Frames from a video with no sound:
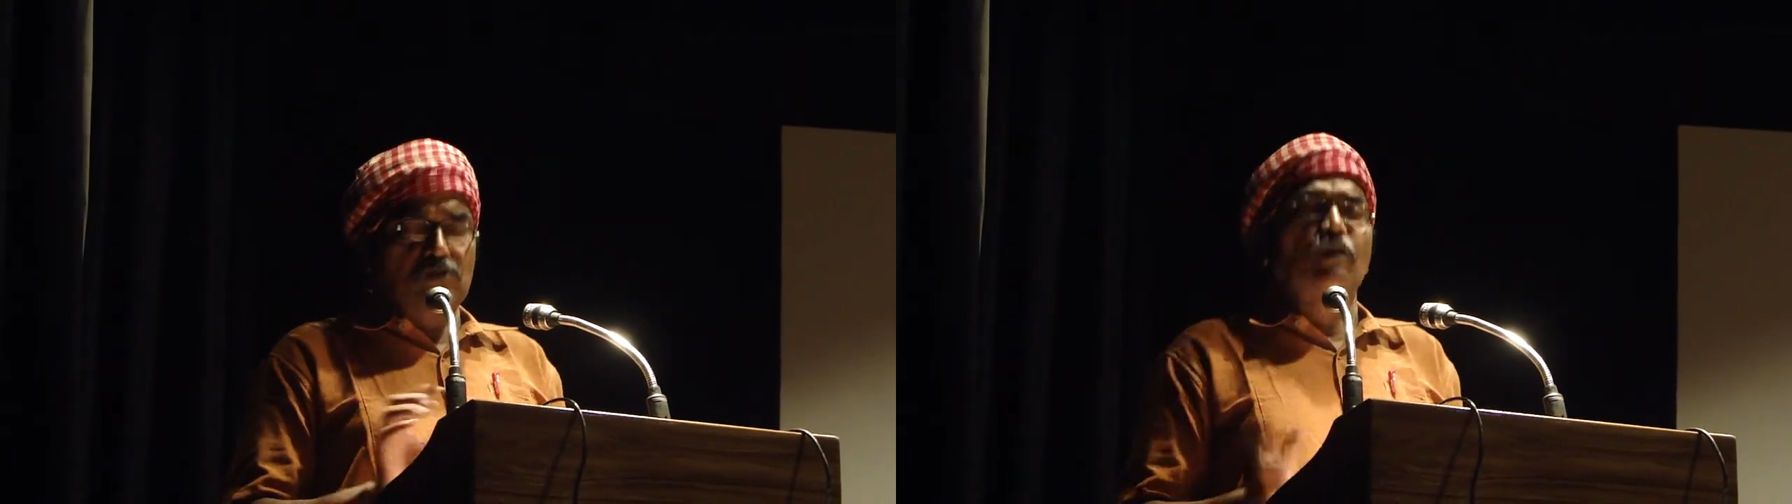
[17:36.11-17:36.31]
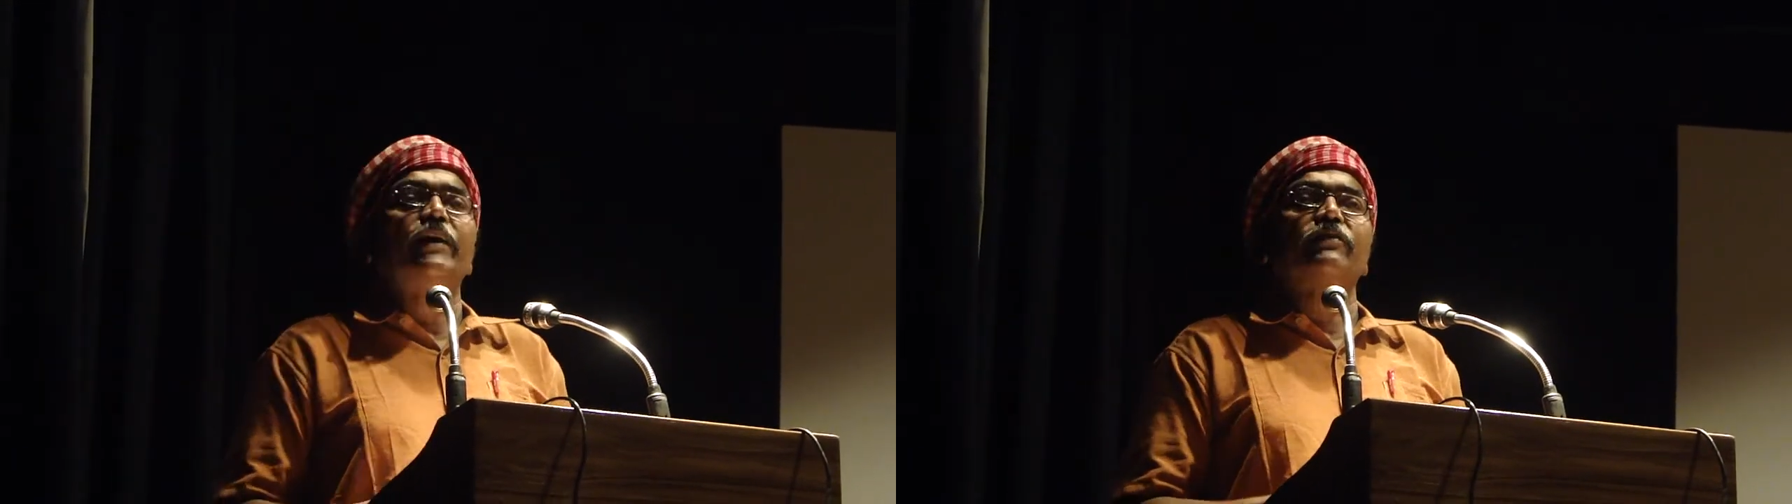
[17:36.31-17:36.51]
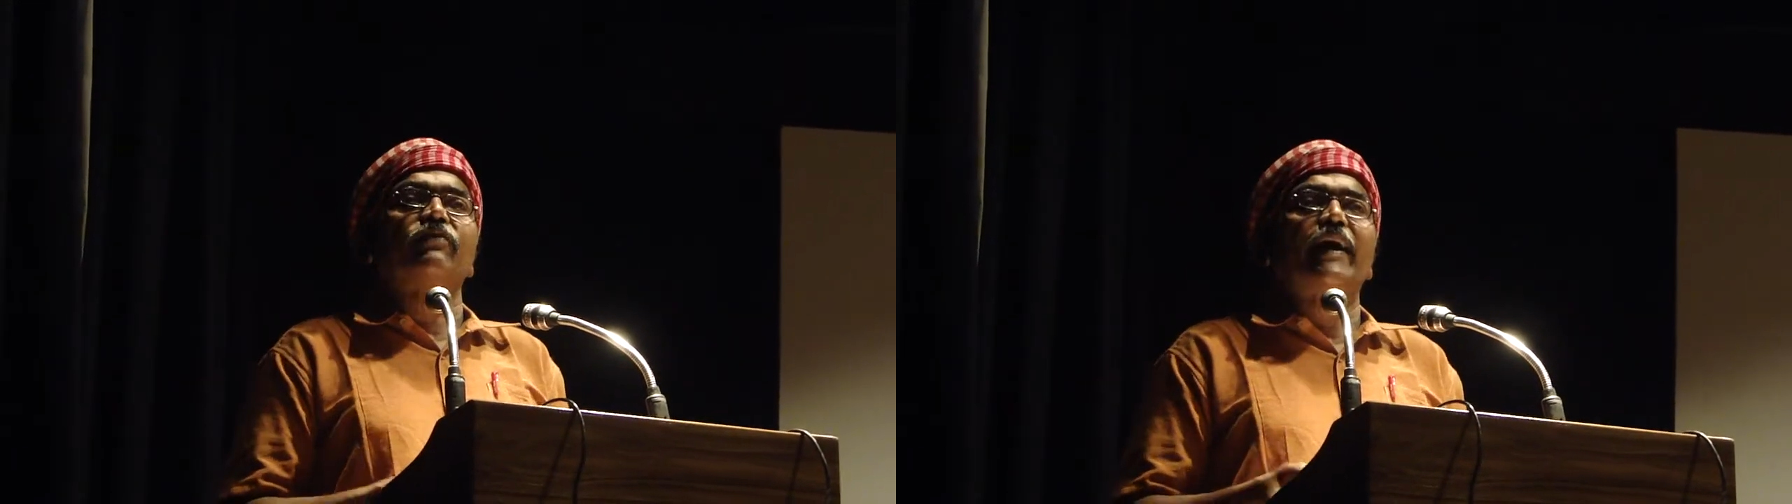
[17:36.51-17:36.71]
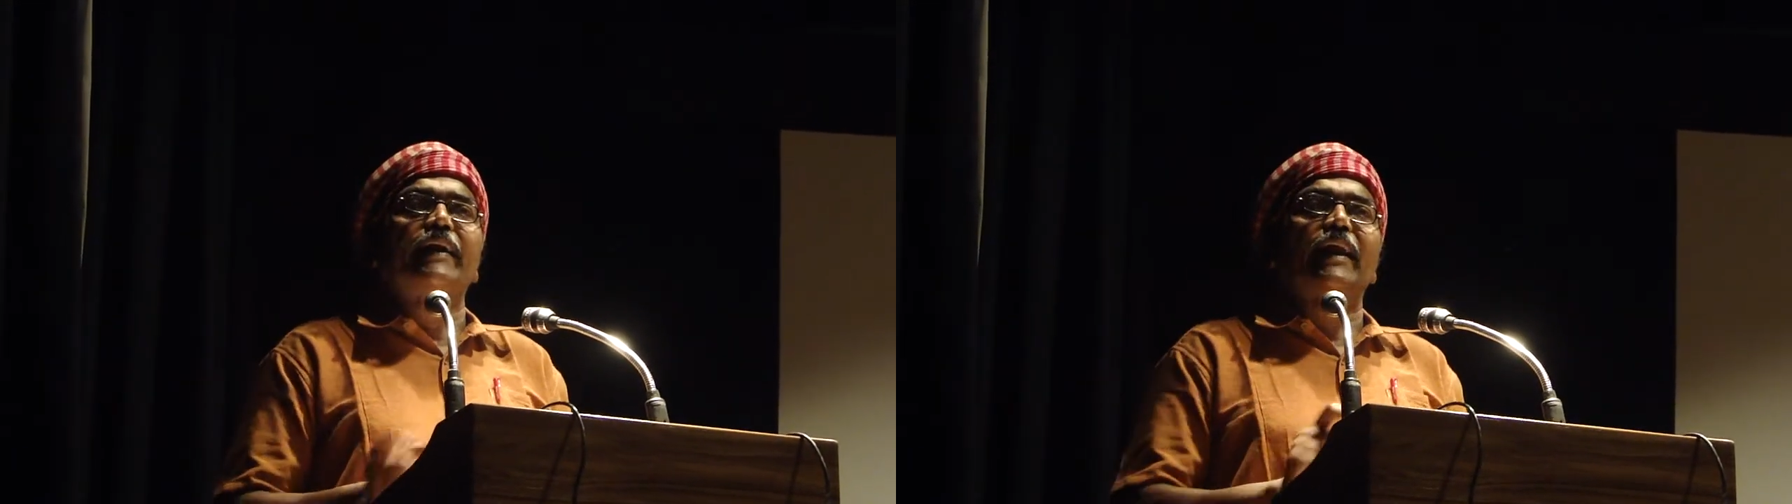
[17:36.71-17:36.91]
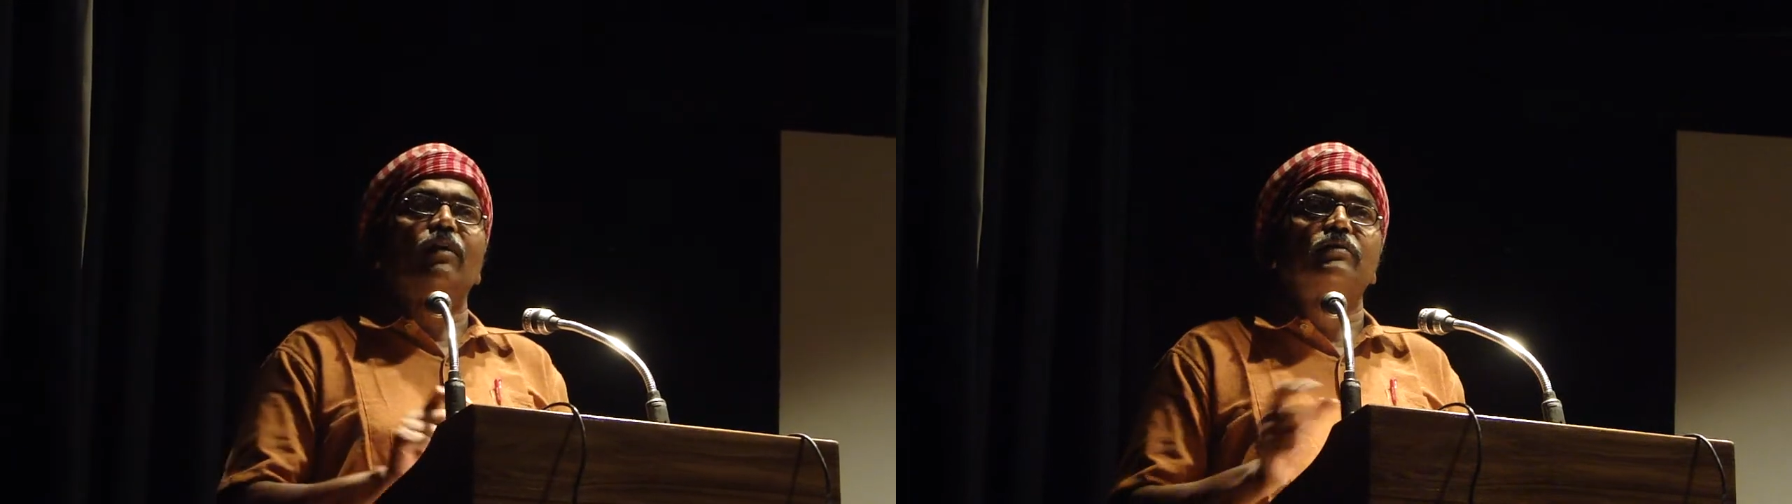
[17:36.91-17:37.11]
solidified
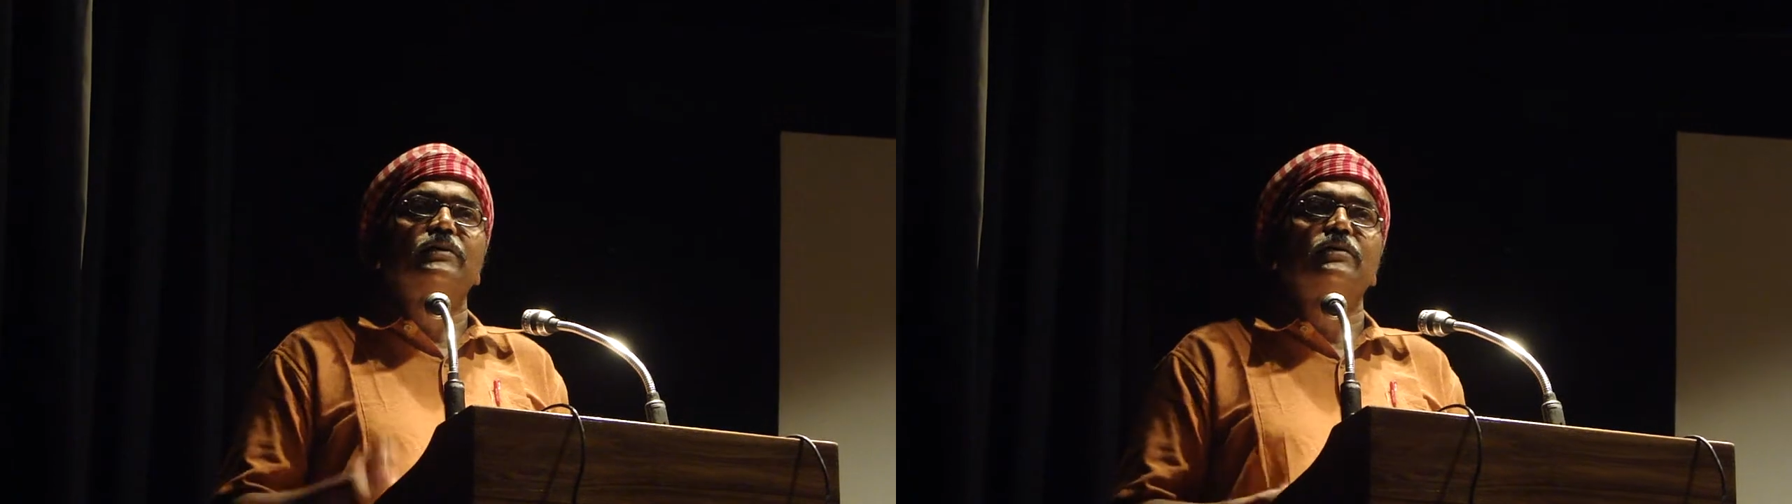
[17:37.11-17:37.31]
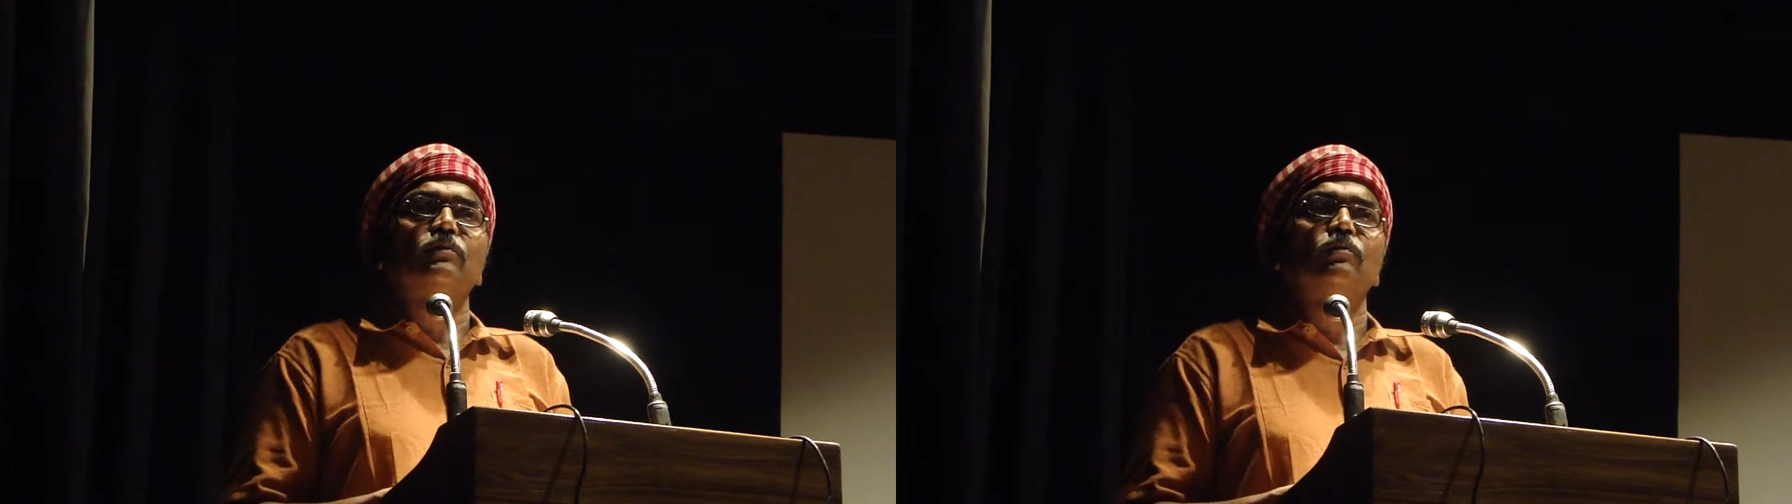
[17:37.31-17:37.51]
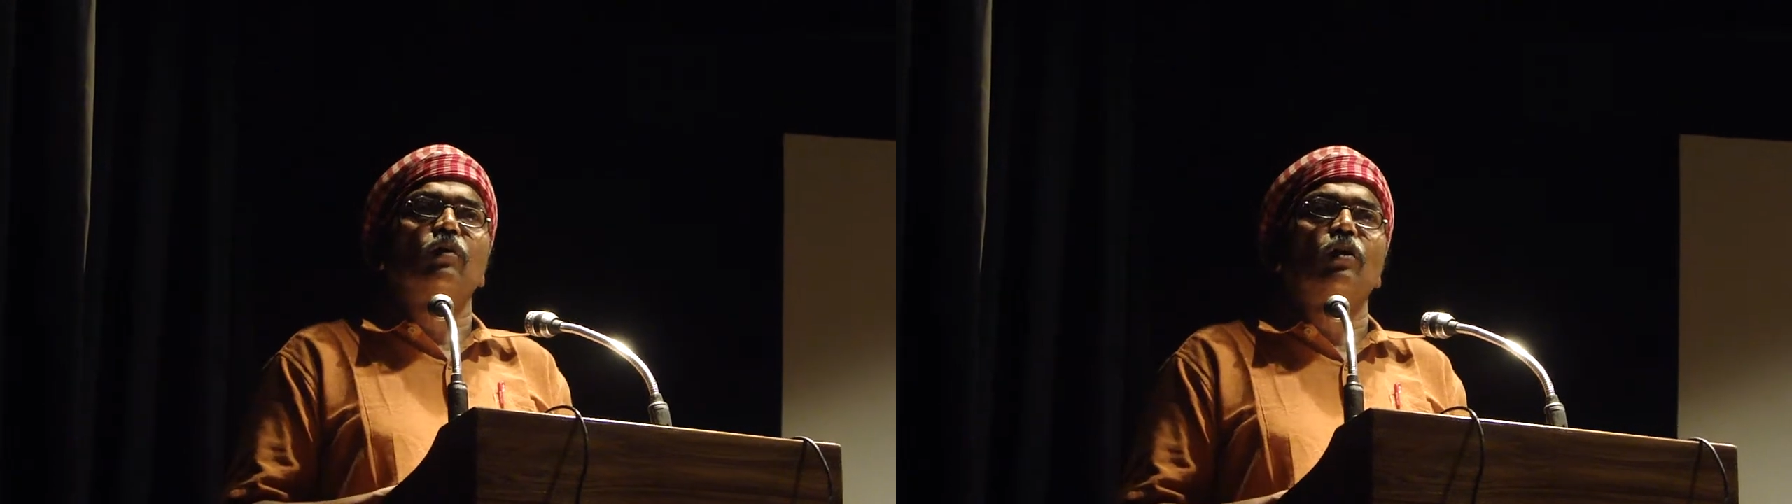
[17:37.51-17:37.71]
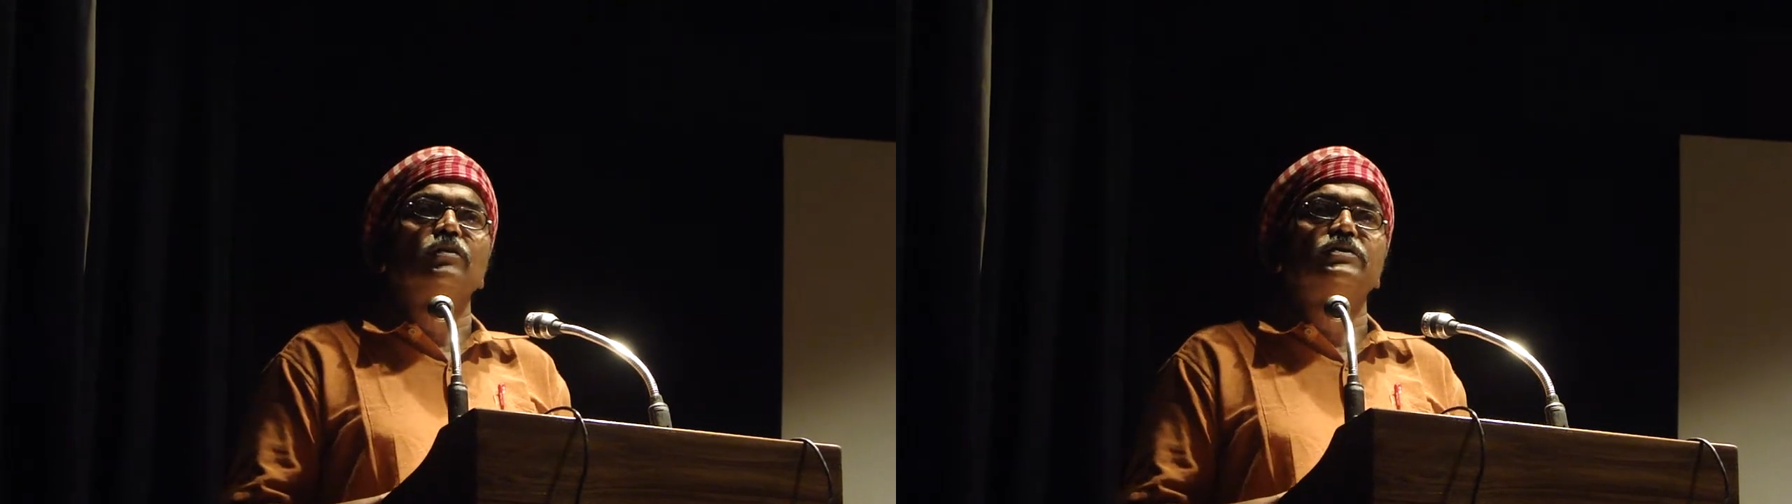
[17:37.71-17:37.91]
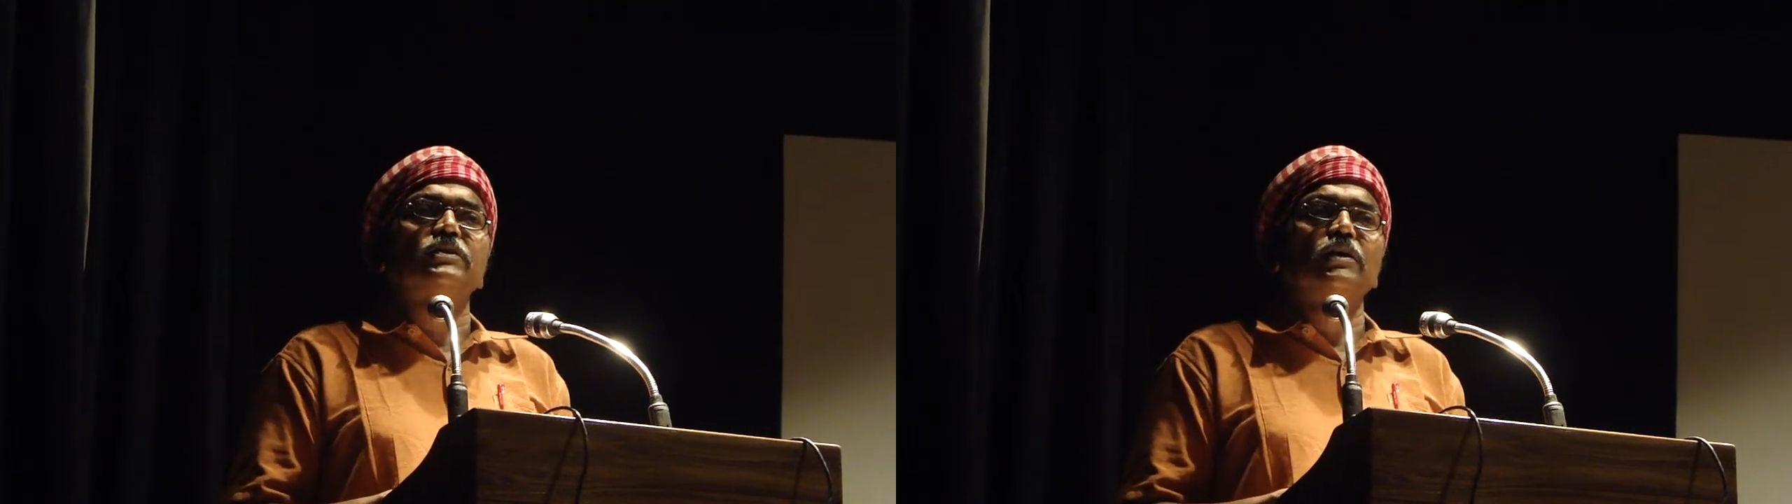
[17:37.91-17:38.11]
around the
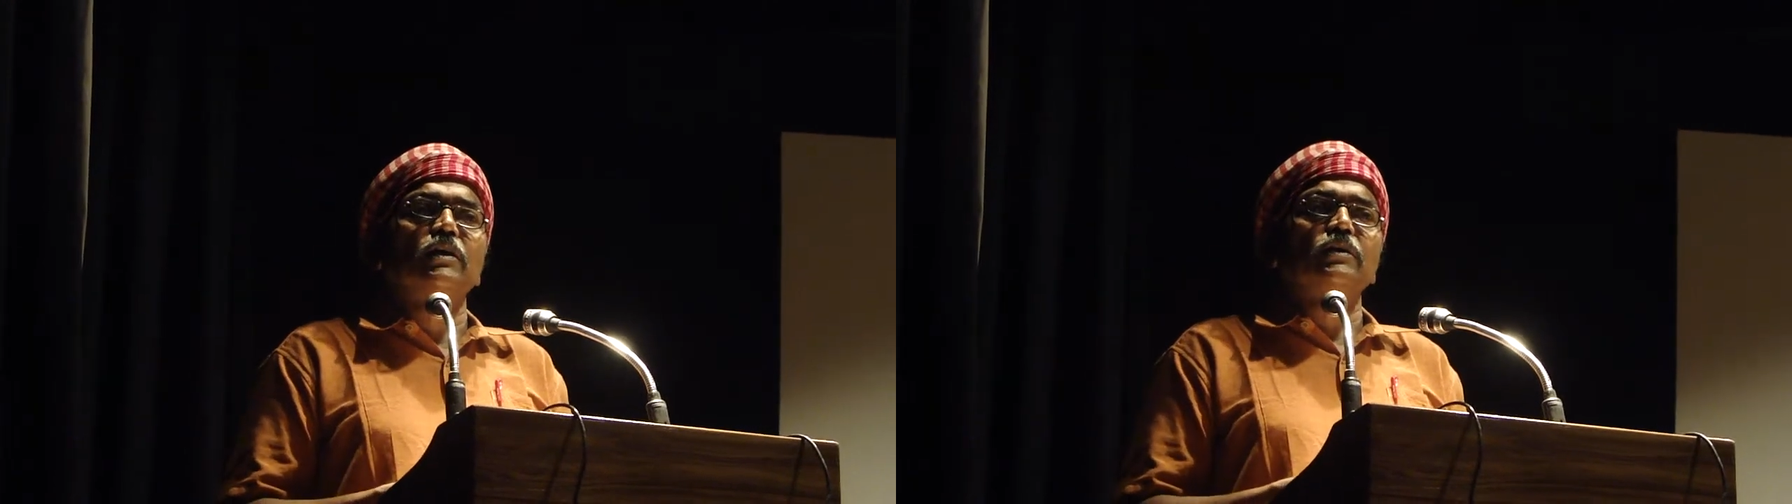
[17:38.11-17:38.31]
walls